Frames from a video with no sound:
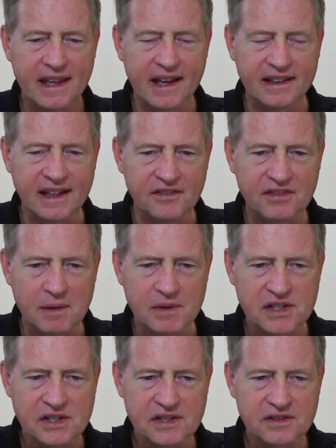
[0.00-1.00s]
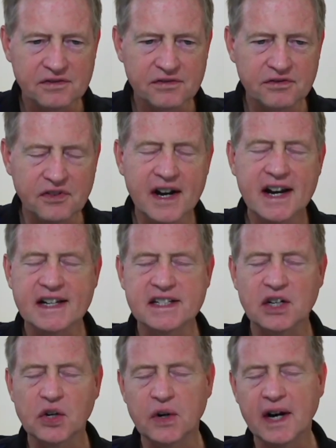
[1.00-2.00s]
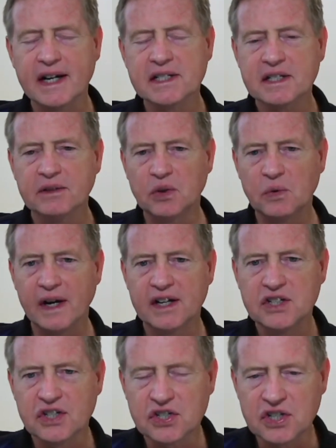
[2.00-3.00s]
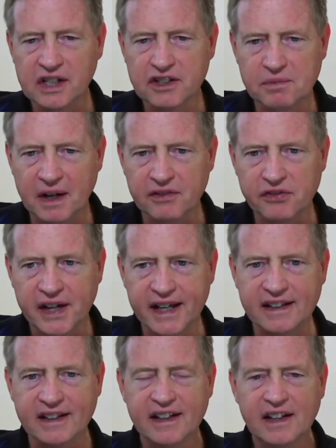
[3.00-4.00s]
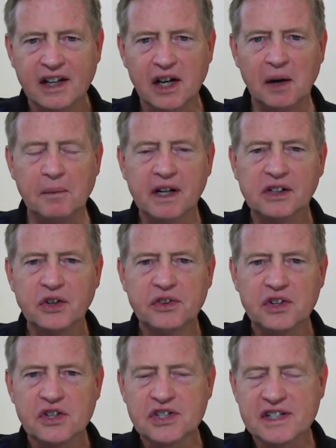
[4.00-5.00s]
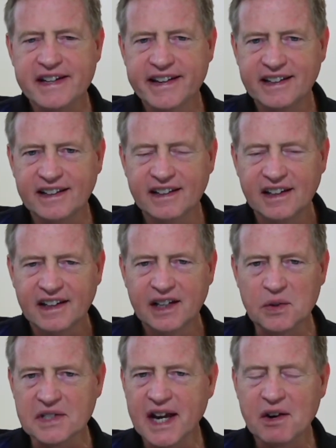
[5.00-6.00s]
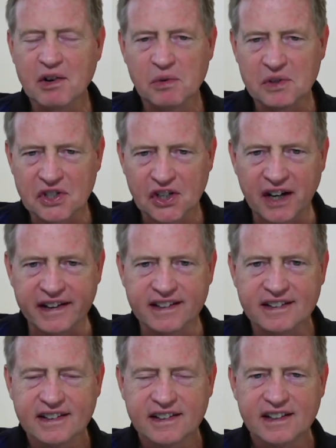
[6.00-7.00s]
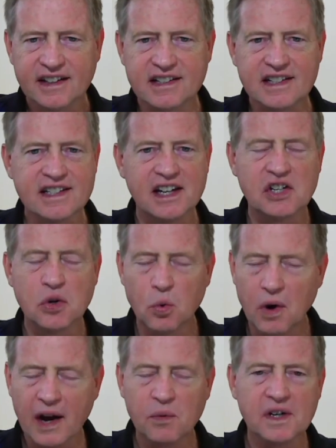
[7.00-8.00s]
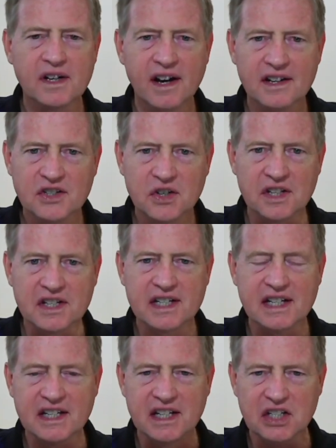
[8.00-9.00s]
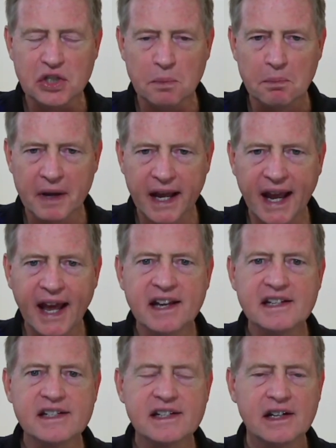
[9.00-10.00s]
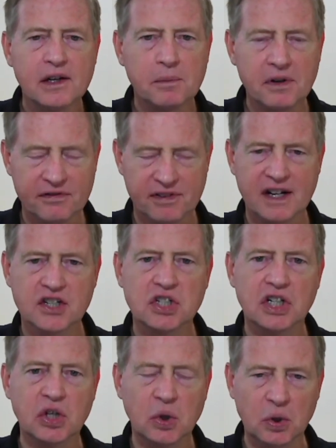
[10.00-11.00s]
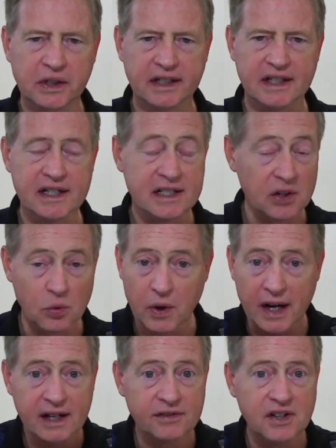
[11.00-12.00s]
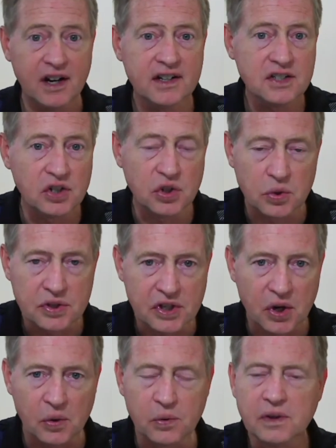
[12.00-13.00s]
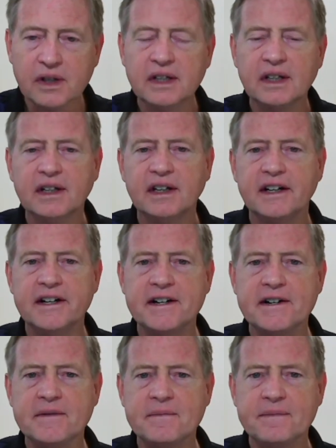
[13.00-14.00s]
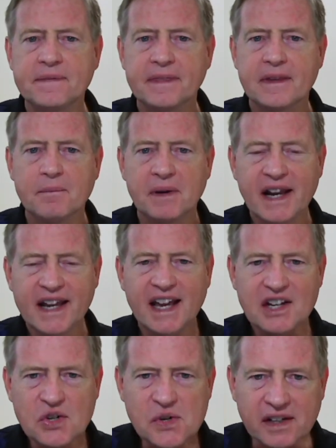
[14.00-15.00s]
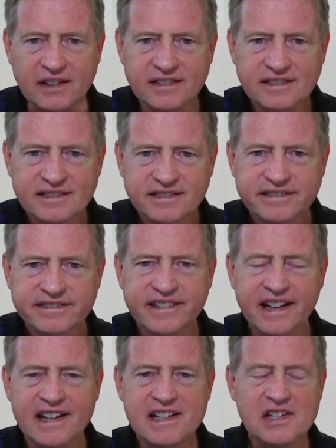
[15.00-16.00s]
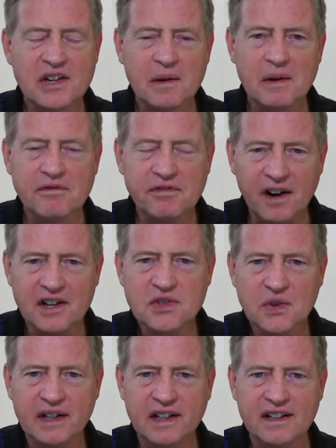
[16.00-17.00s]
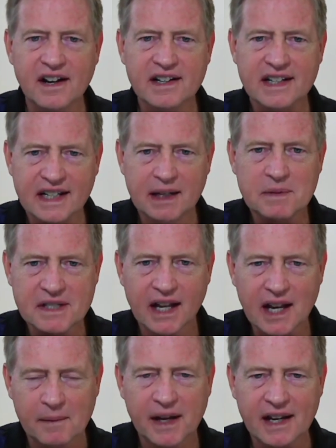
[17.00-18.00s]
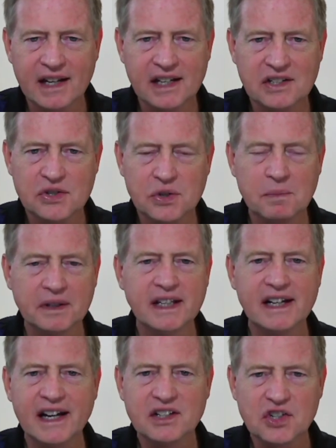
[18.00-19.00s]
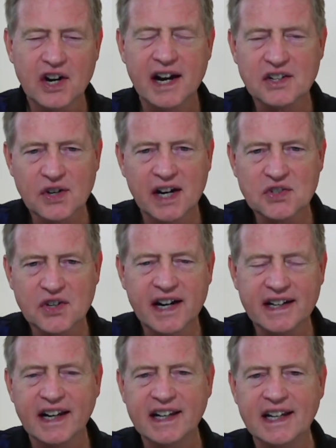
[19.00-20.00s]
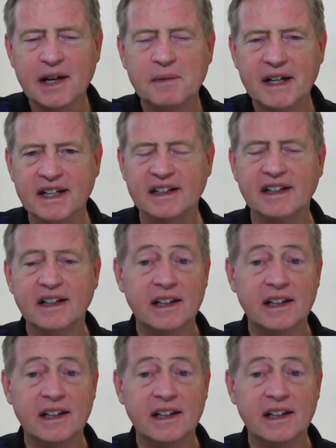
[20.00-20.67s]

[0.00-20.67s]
And that famous phrase, the grass him: the righteous shall live by faith. Uh, Martin Luther used to say he, he was angry with God because he says, why would God do this? He, he demands perfection and holiness and right of God to do so, um, but I can't do it. And so I'm frustrated. God keeps telling me I need to, but then I try, try, try, and I can't make it.